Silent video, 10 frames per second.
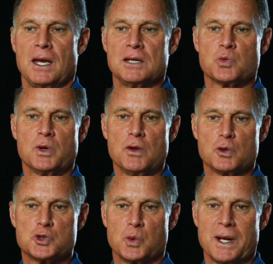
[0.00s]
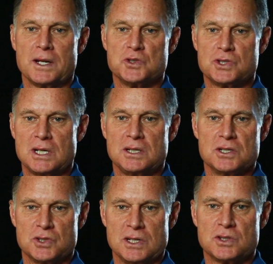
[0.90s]
It's one of those dreaded seed
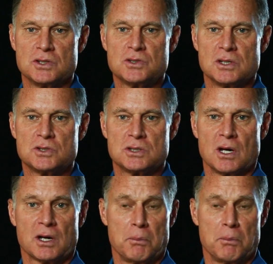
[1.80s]
diseases that's uh,